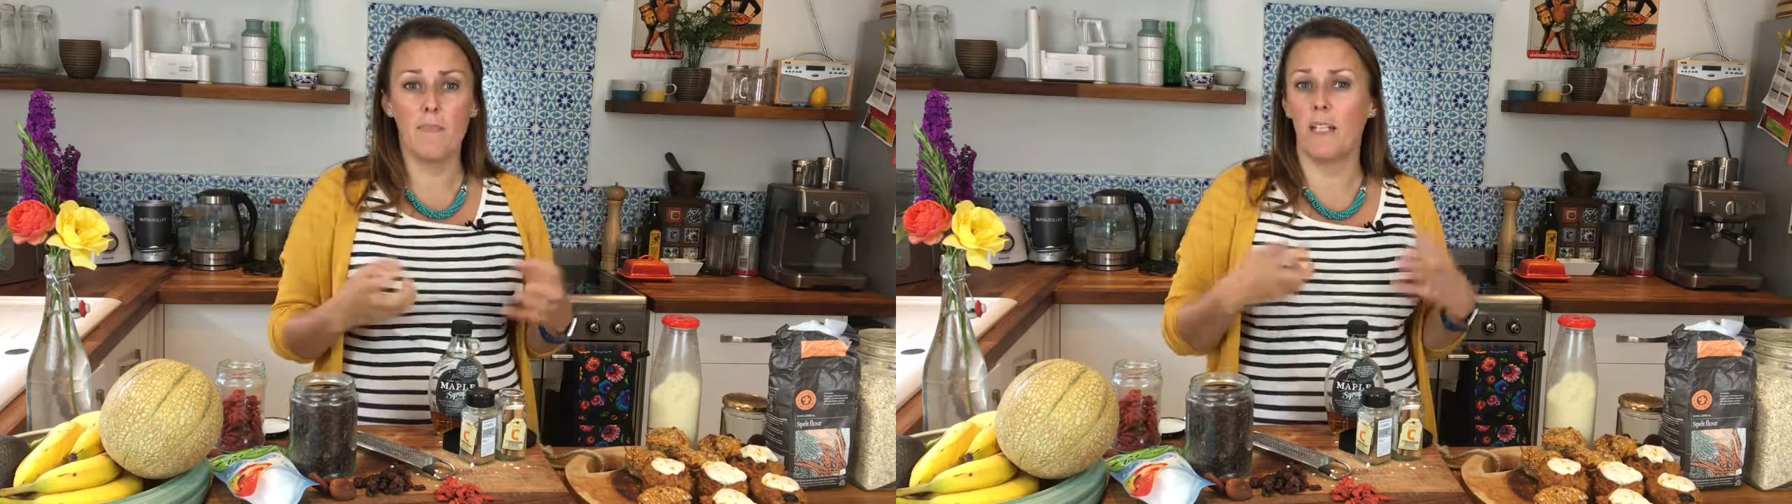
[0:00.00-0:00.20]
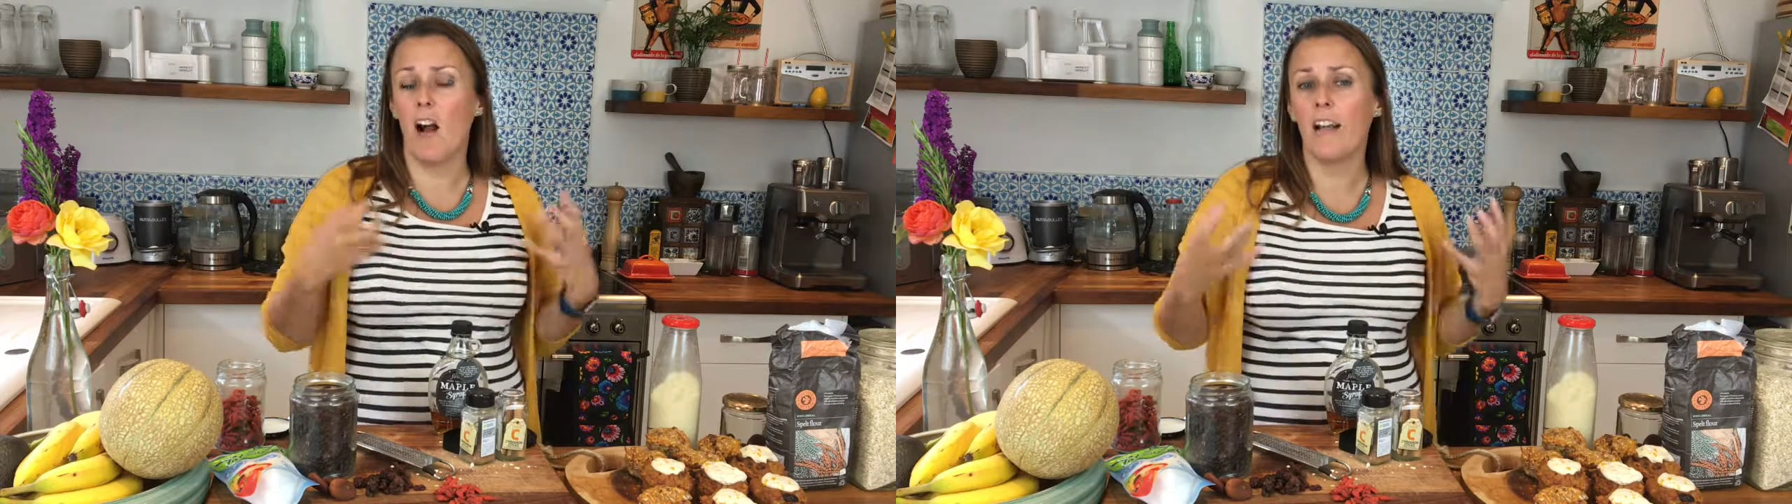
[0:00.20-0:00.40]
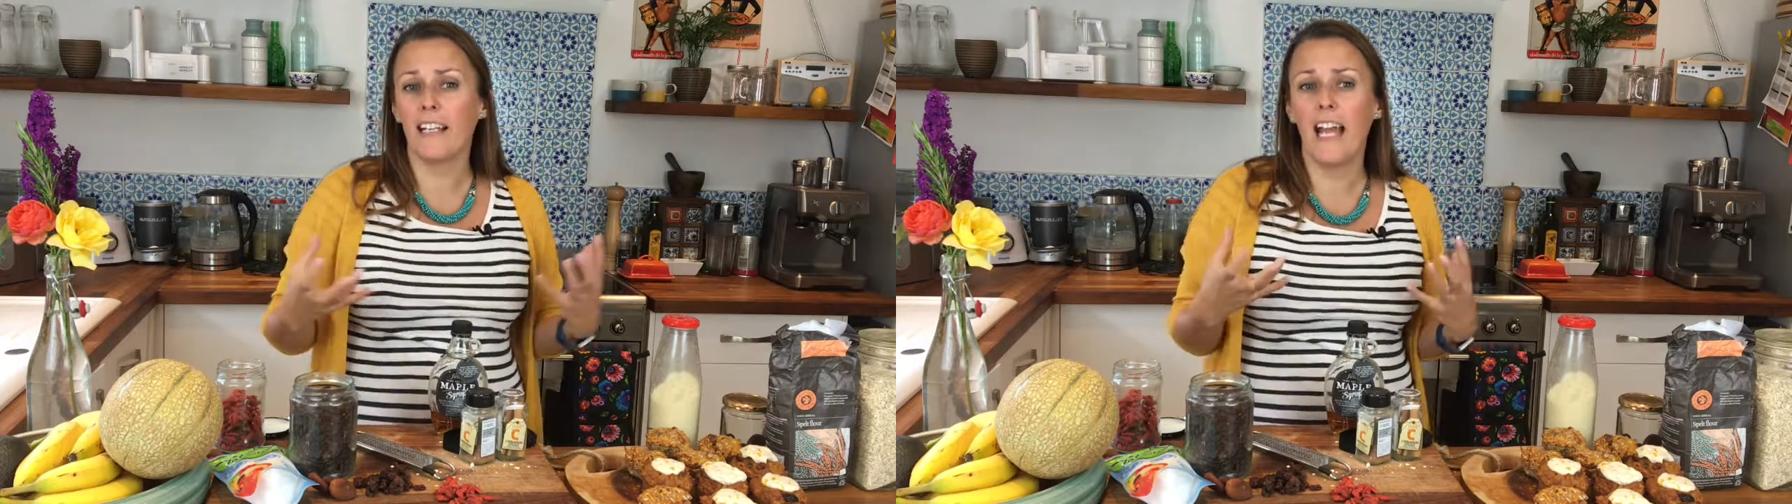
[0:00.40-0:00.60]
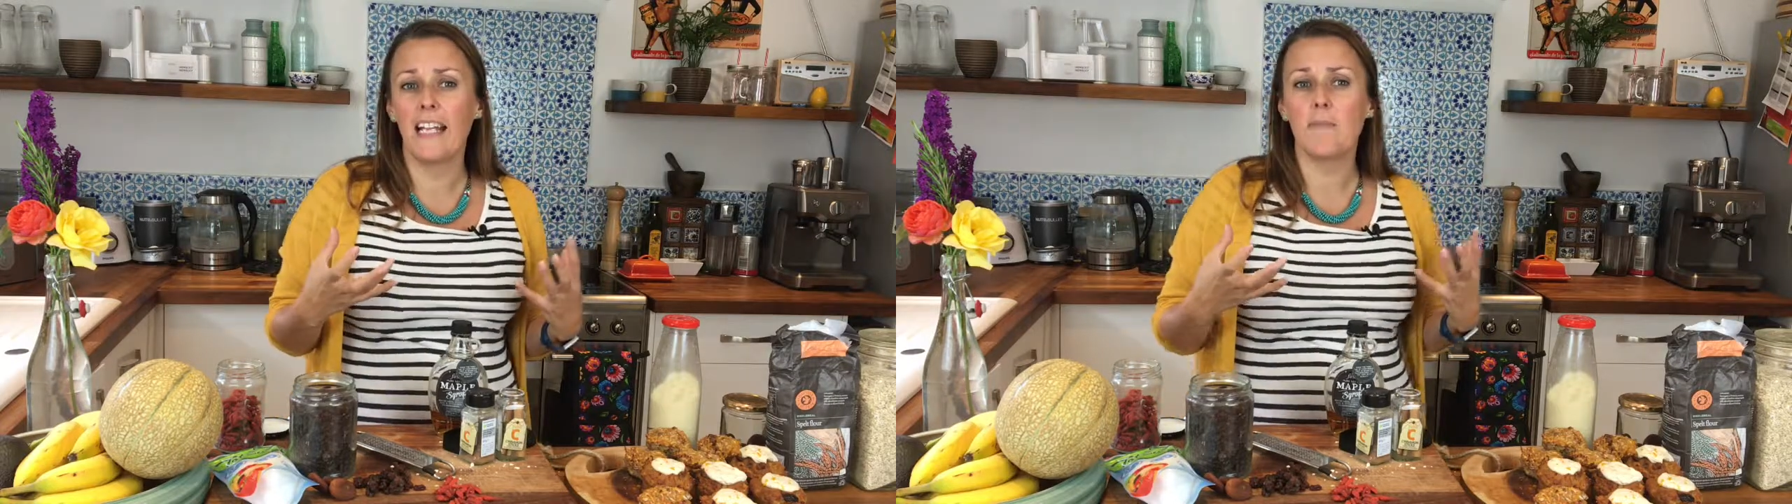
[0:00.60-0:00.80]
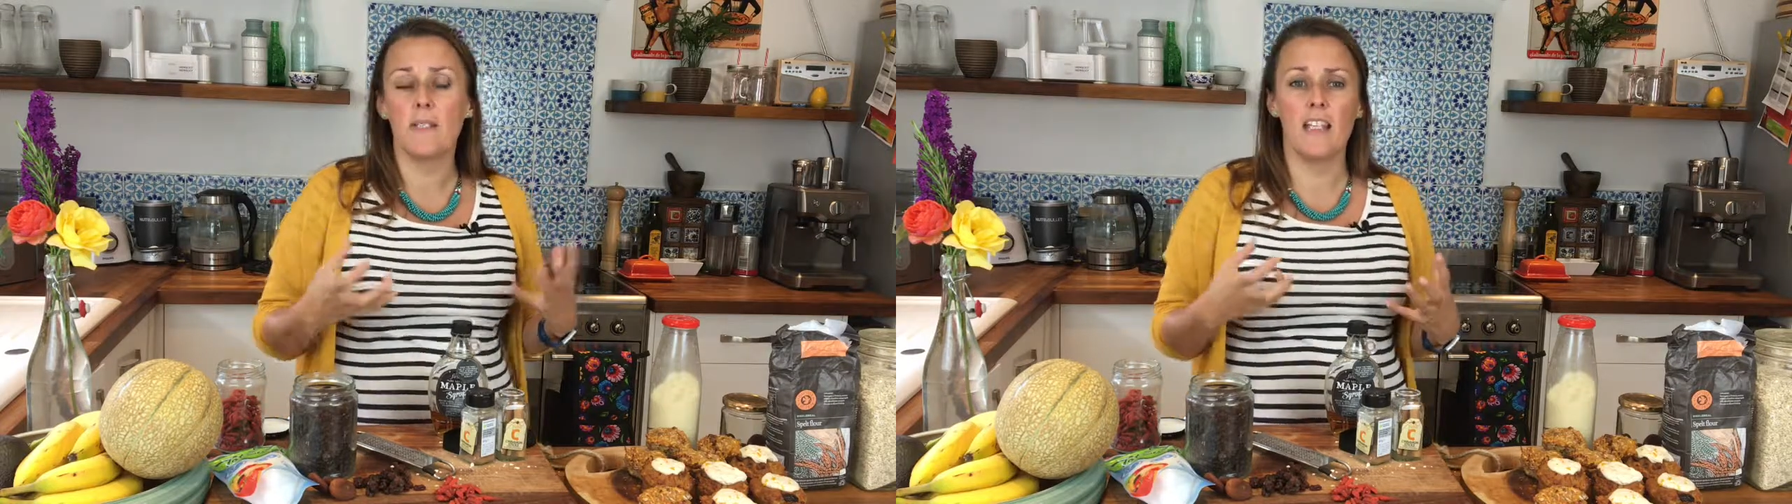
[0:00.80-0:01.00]
banana
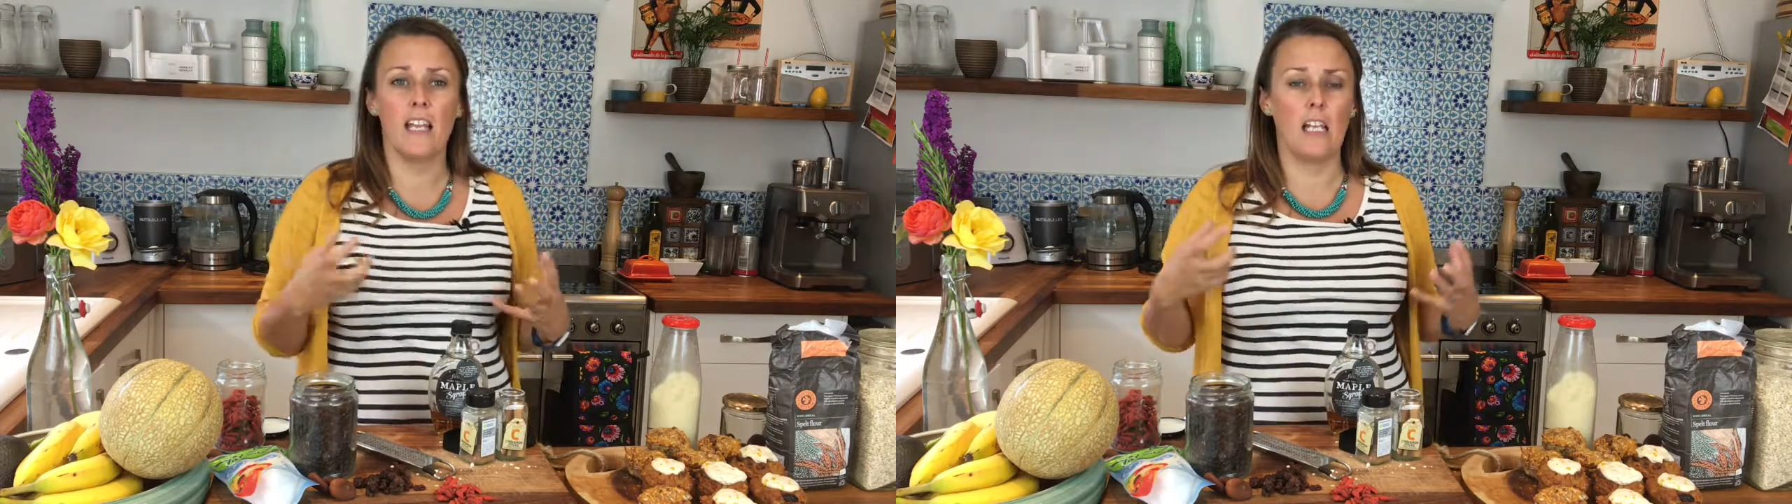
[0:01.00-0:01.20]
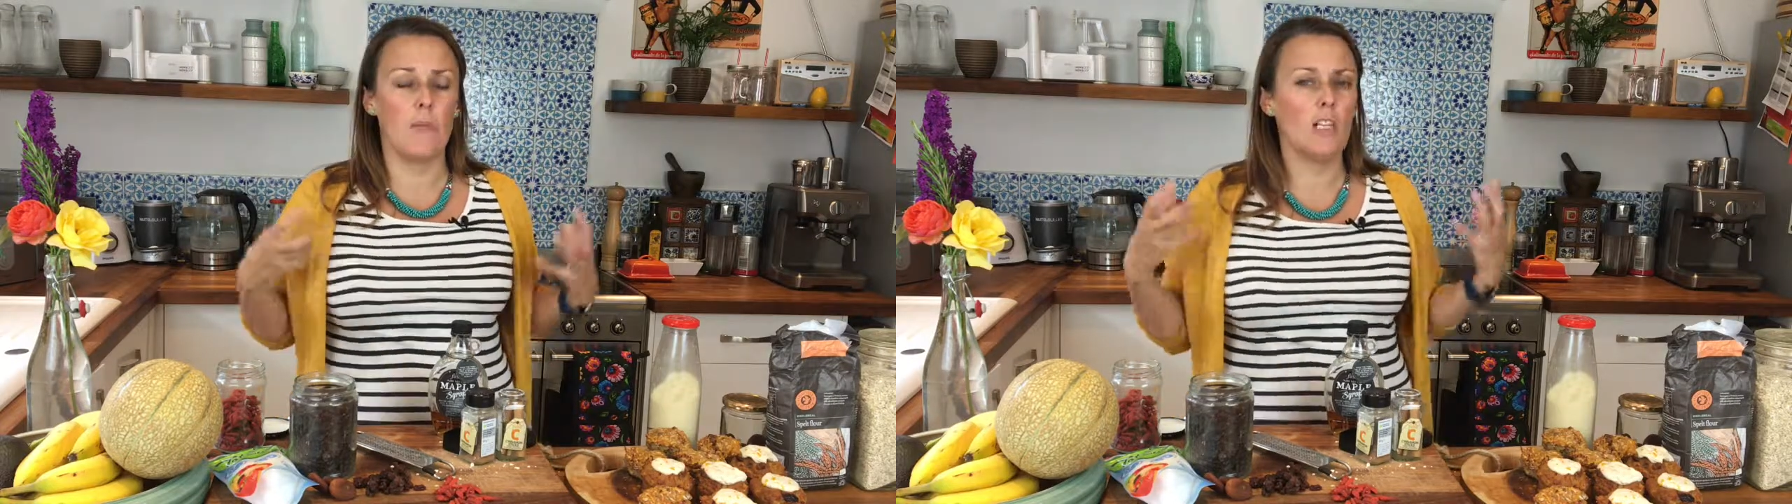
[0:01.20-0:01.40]
cakes particularly,